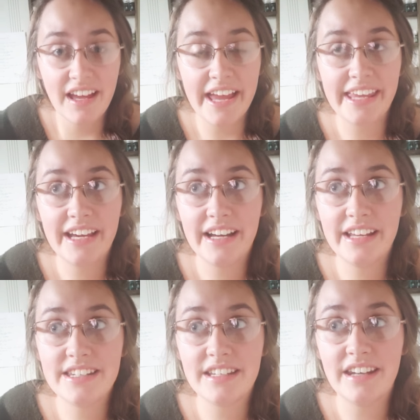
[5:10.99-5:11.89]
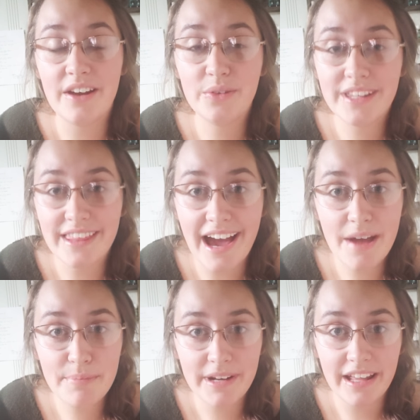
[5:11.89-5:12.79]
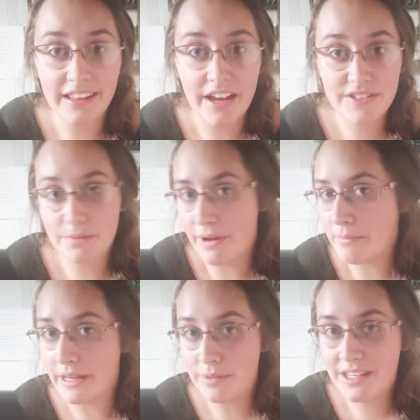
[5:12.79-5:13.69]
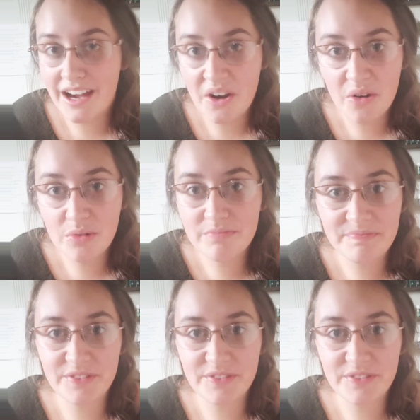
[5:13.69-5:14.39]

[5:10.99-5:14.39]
And not only that, but I left my baby at home